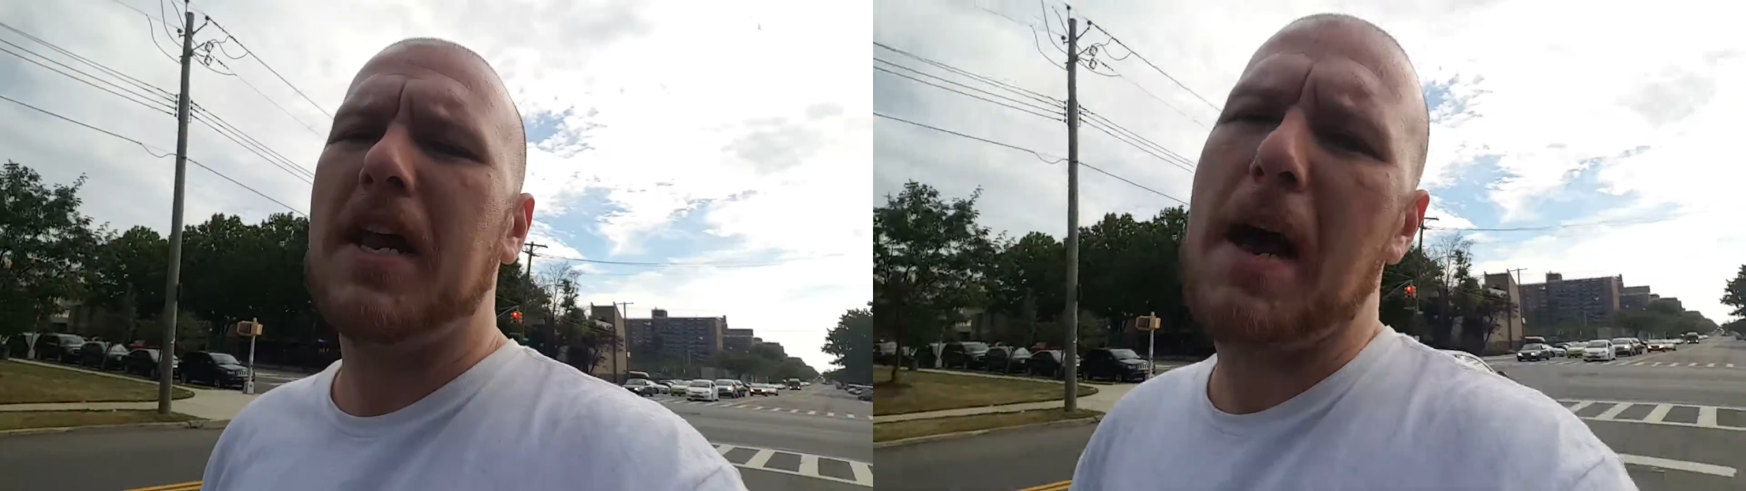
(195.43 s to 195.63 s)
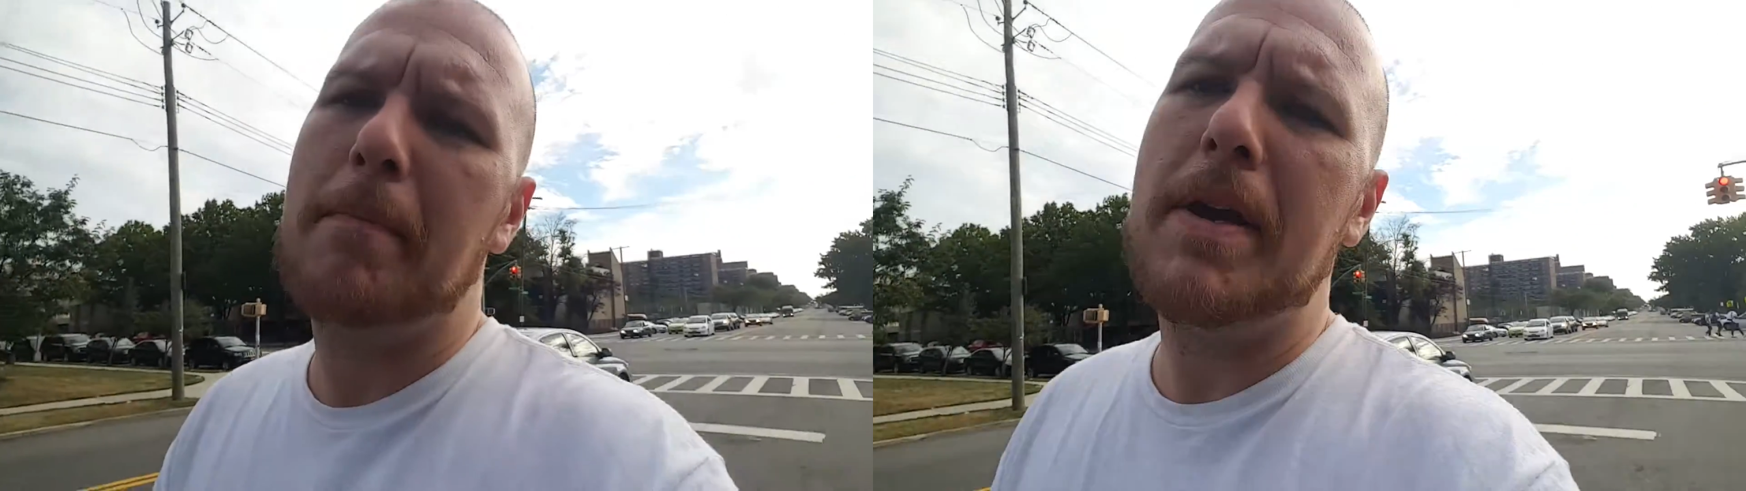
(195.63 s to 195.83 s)

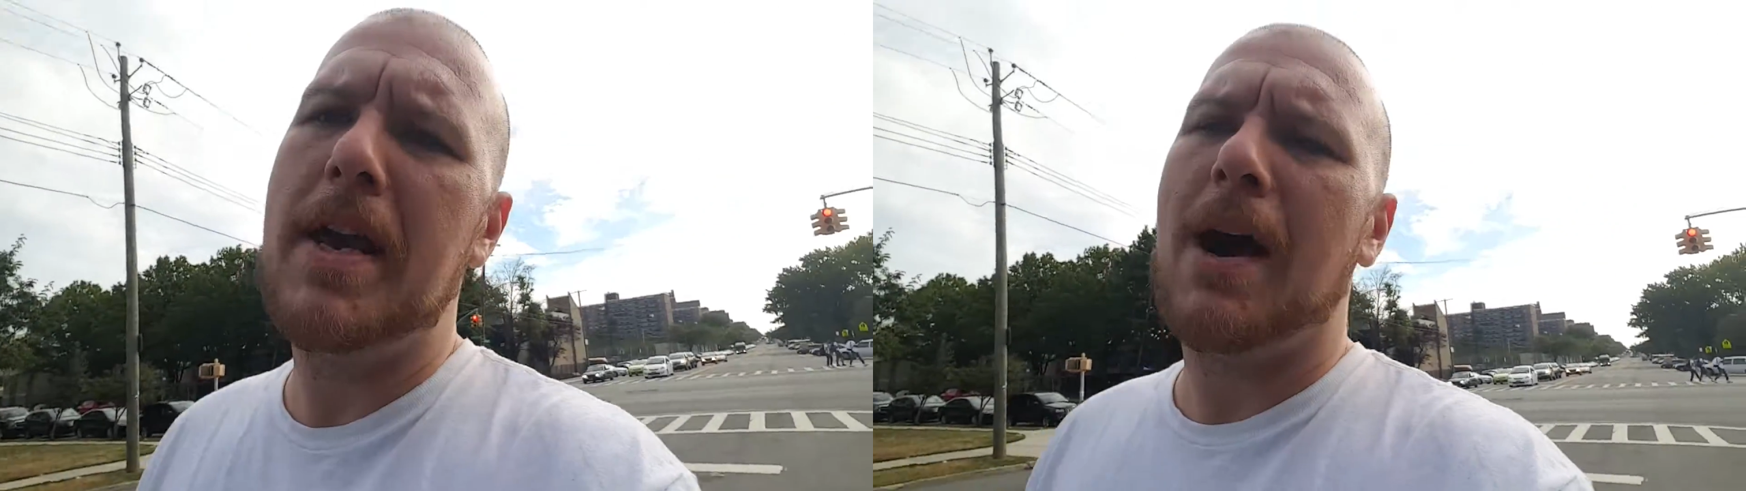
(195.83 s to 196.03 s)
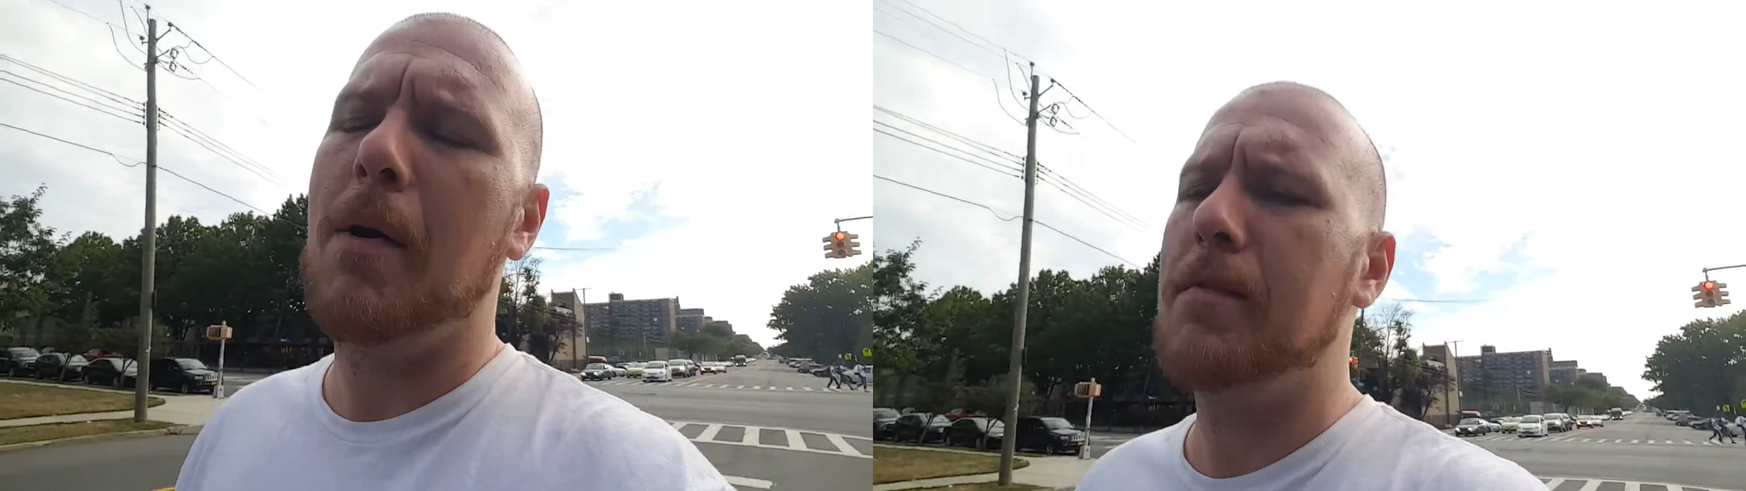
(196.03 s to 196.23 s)
not
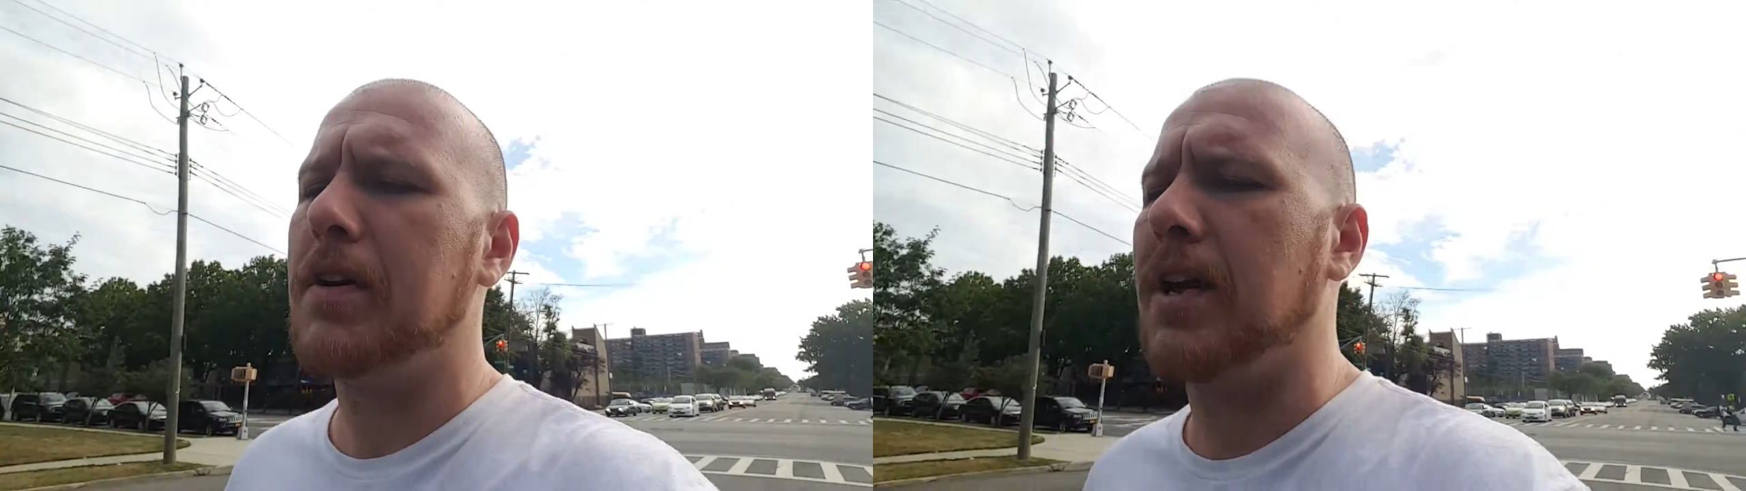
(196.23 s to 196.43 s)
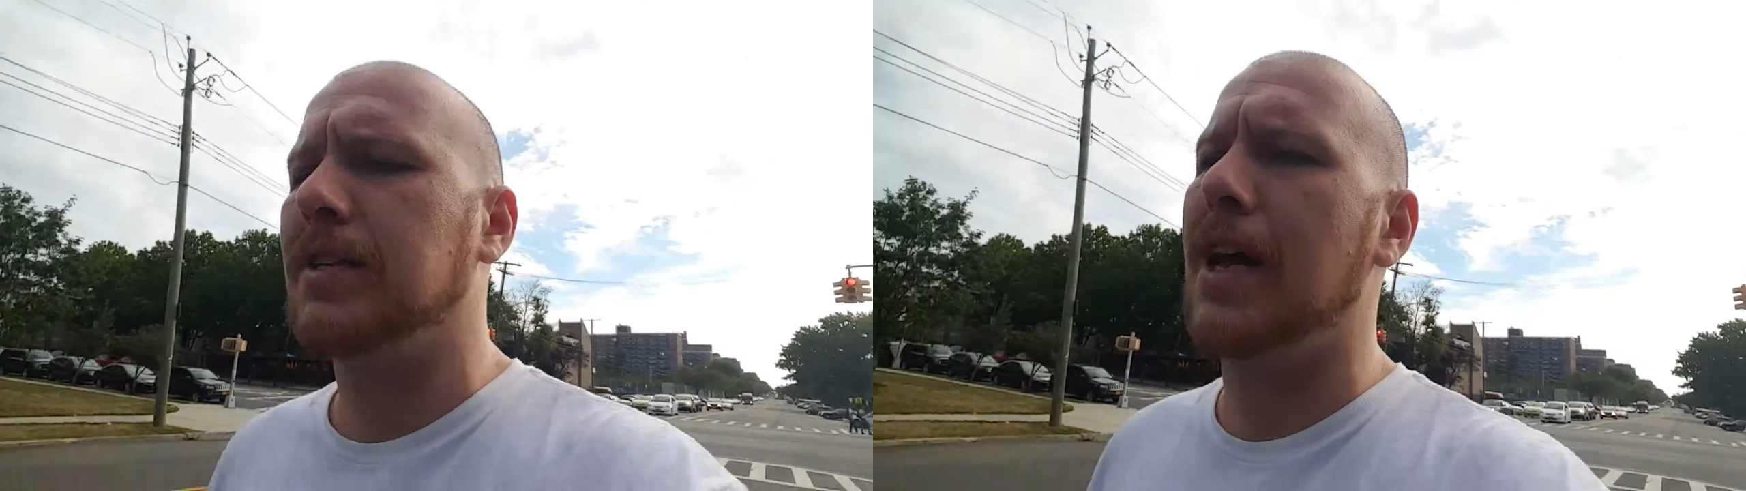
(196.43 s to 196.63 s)
me,
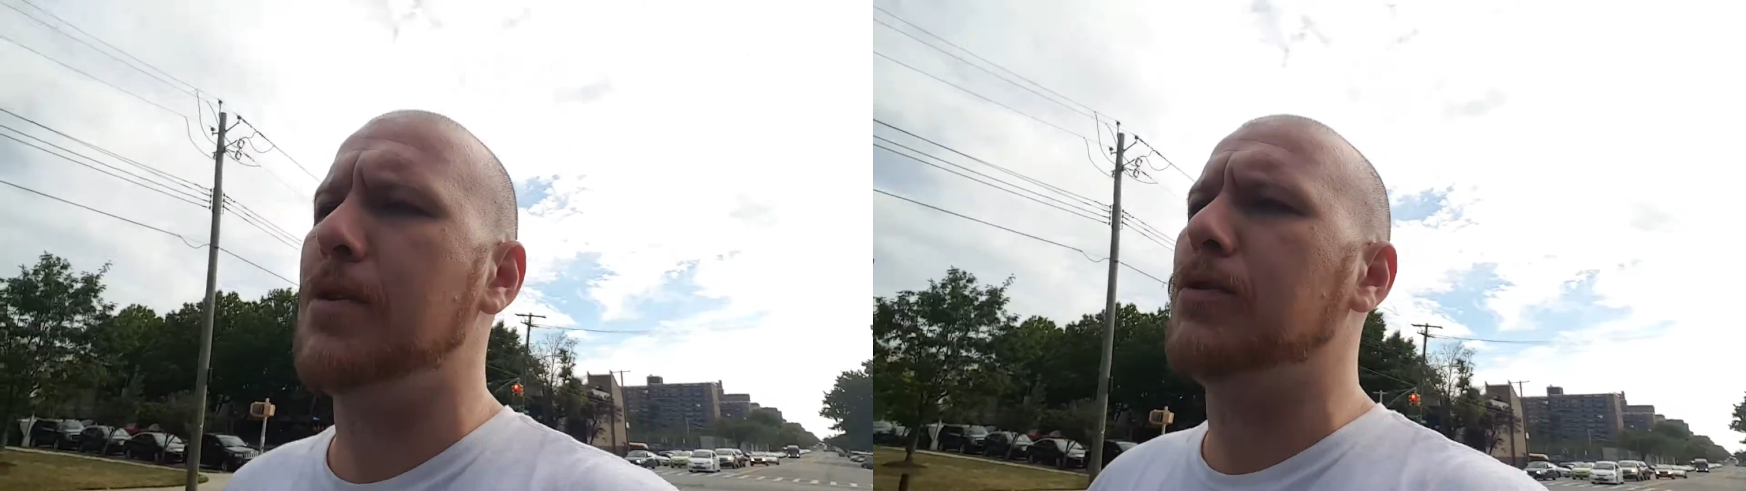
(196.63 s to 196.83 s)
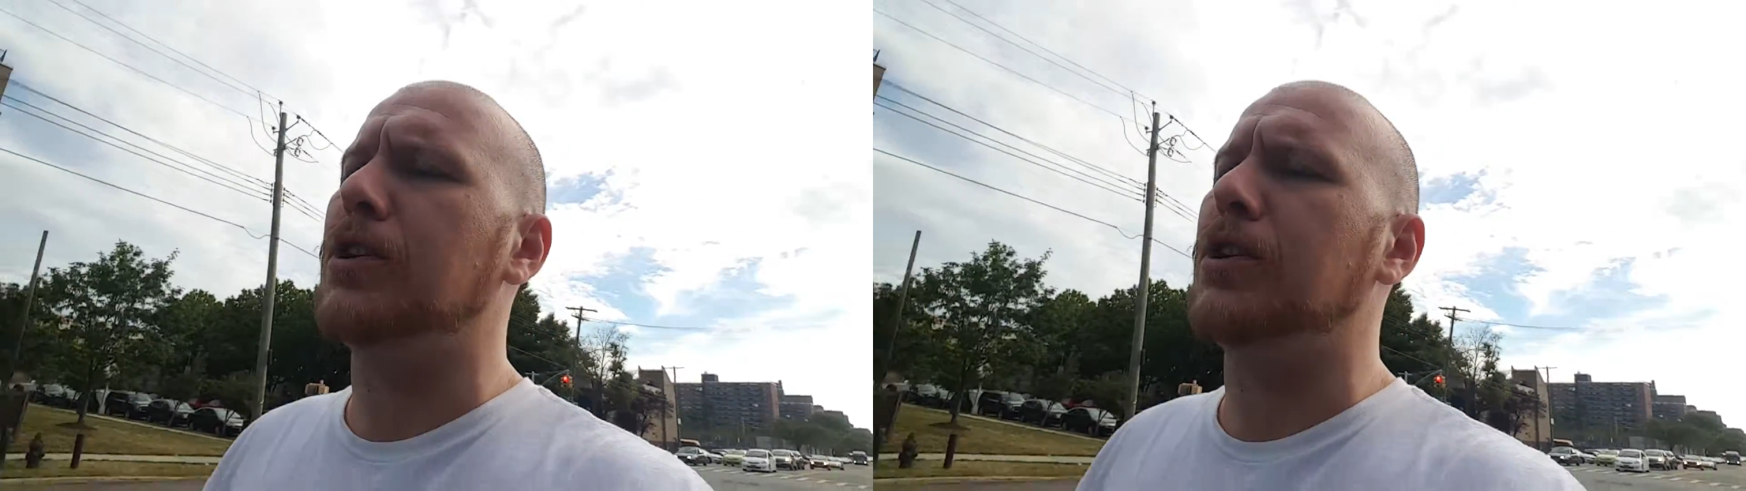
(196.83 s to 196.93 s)
however, because I knew